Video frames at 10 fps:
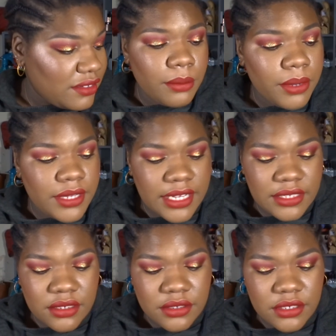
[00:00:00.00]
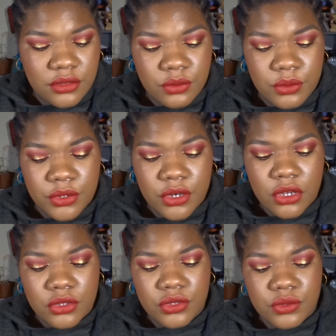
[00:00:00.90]
But I started to work
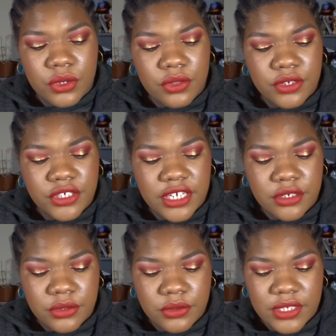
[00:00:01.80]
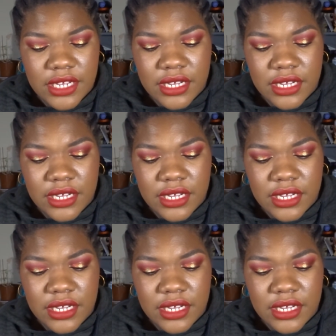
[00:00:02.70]
on two other shadows.